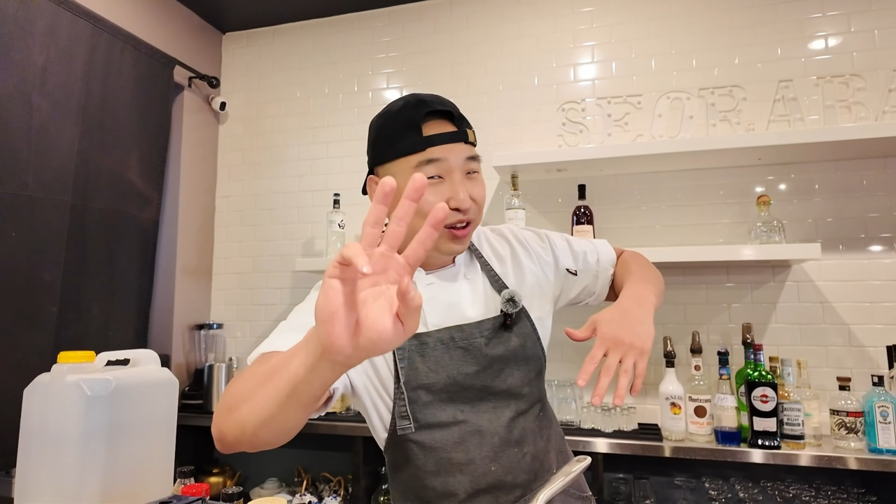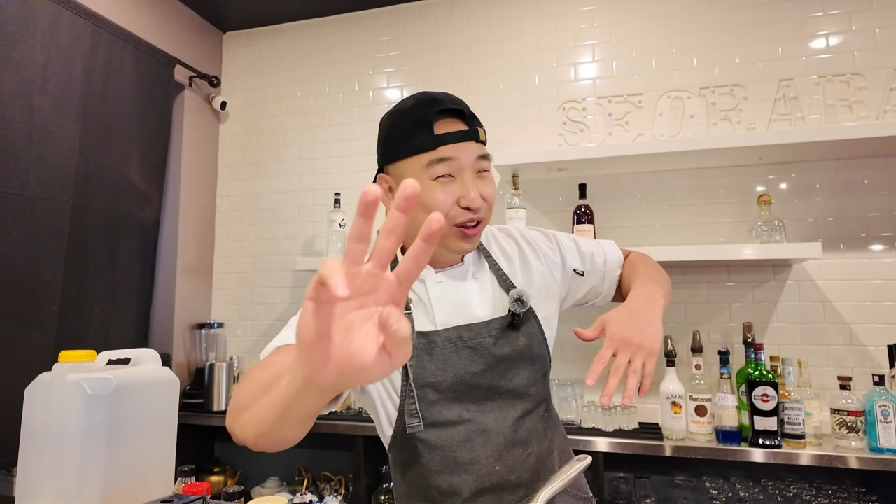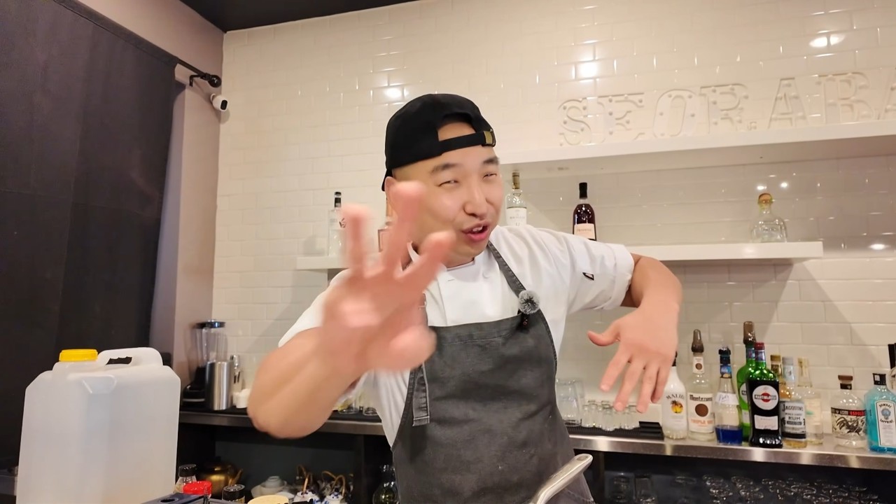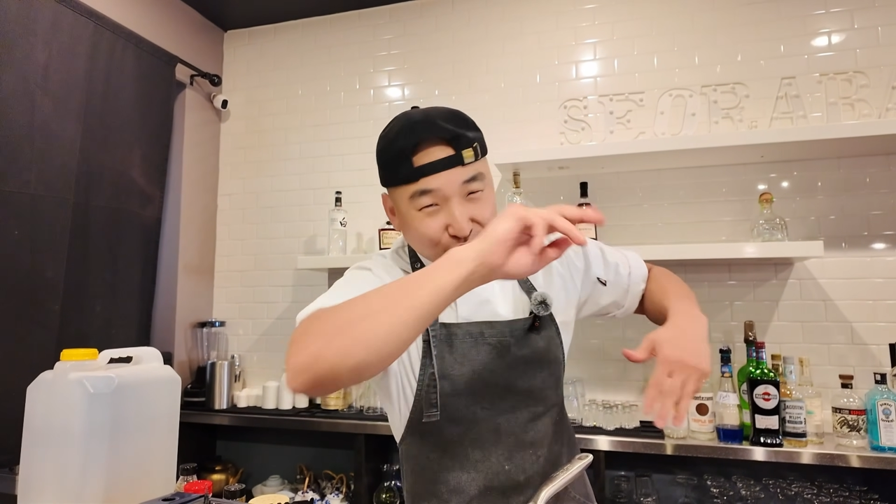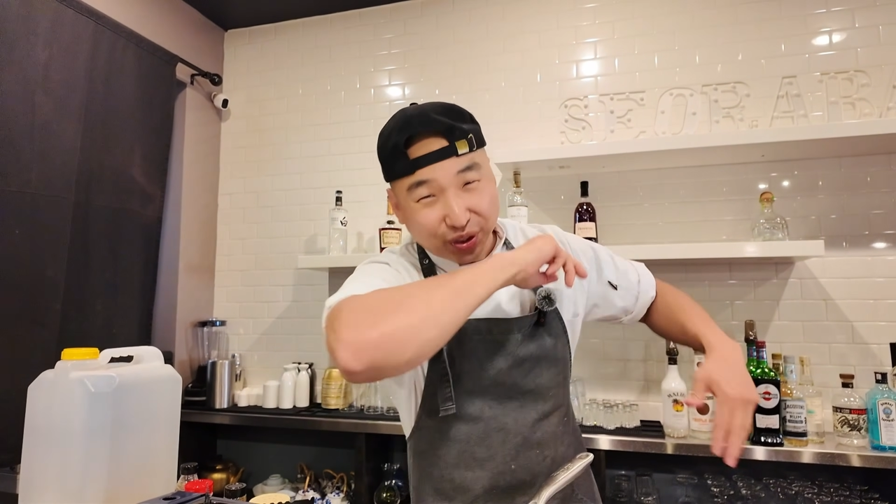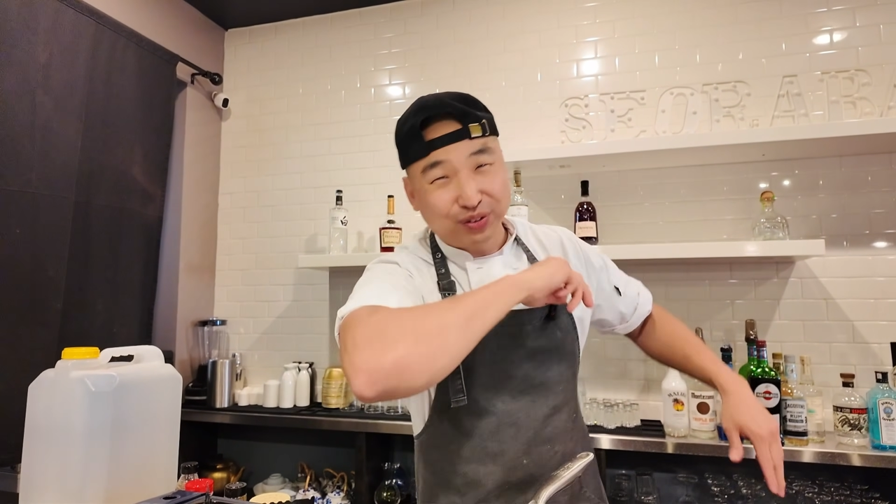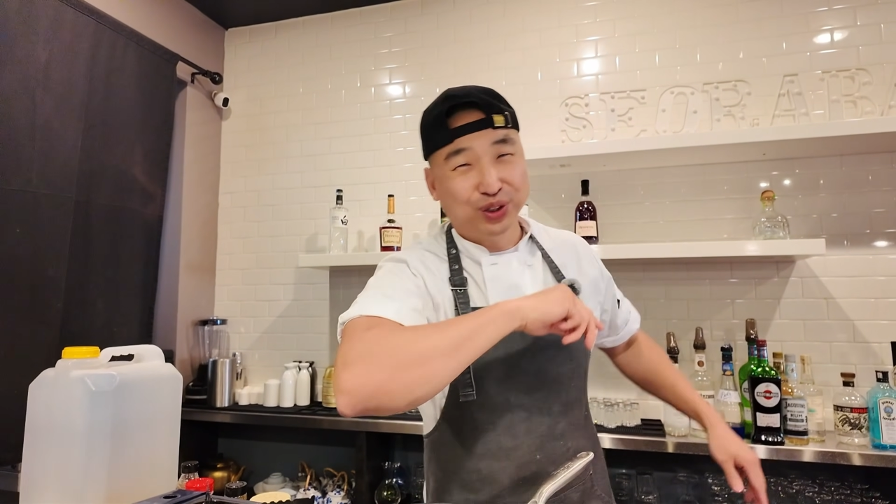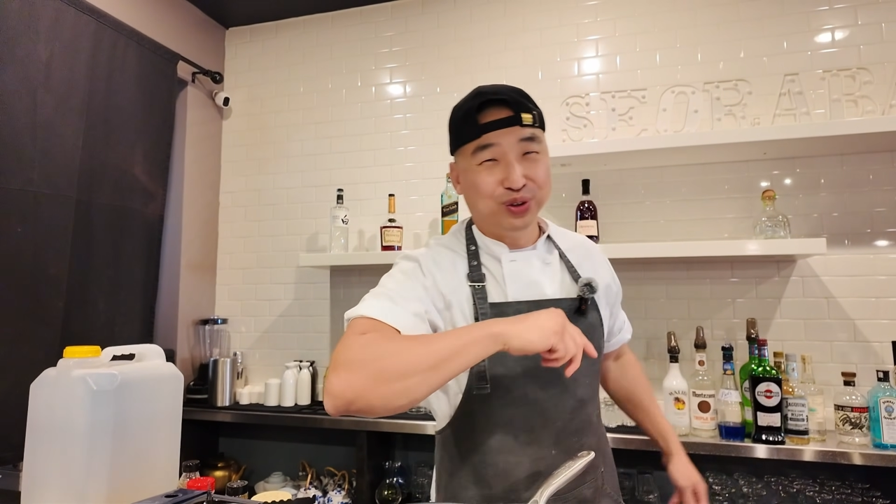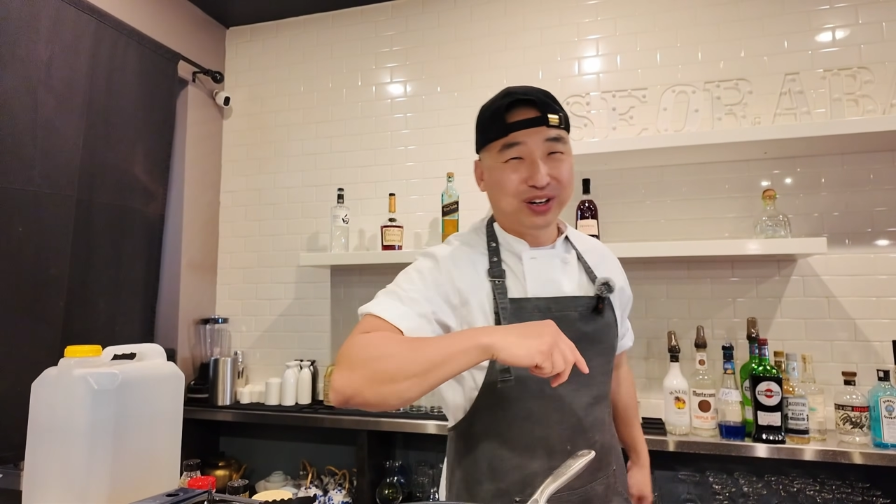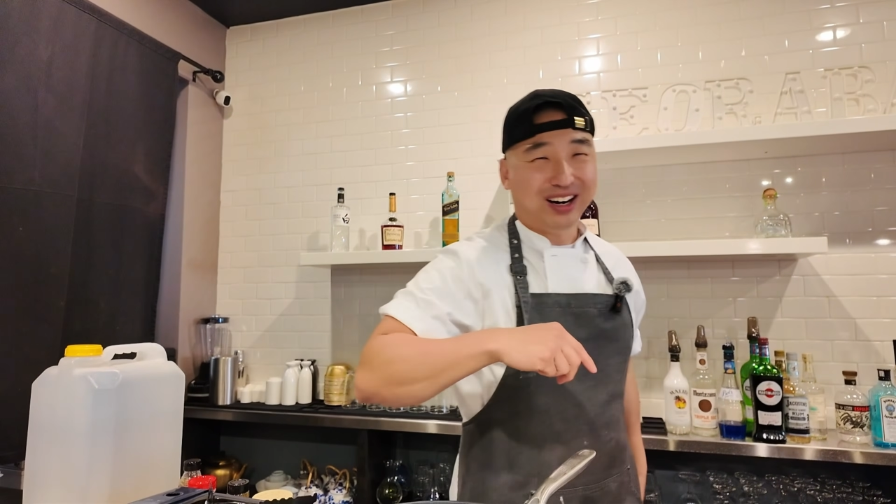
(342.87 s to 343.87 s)
3
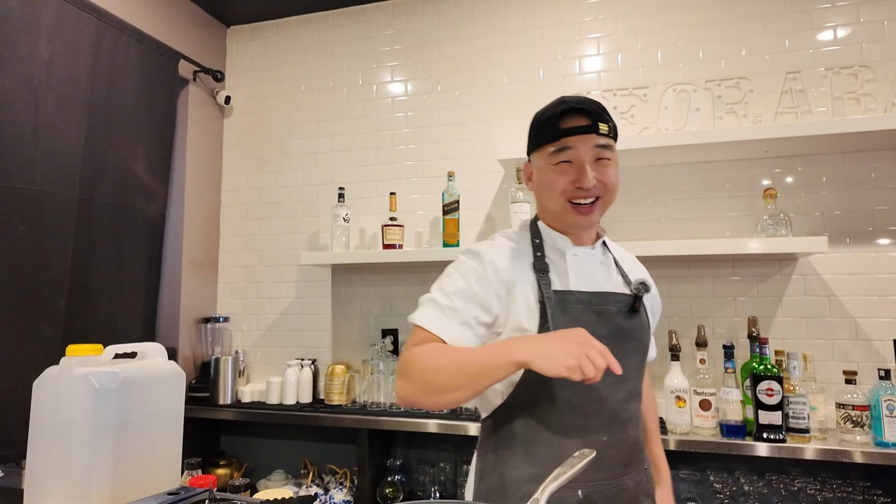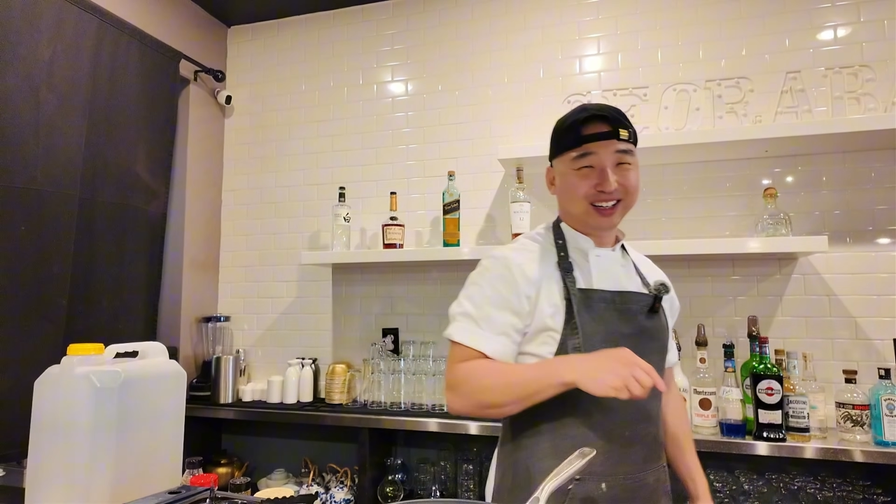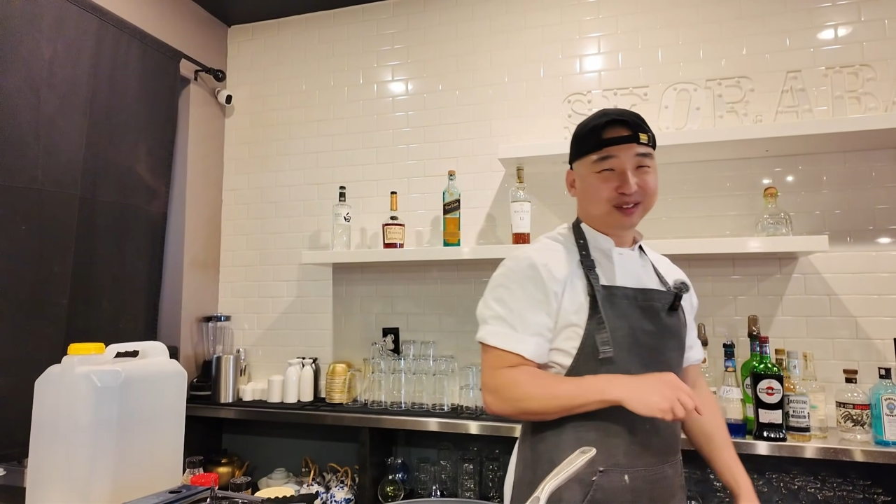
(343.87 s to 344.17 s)
rule. All right,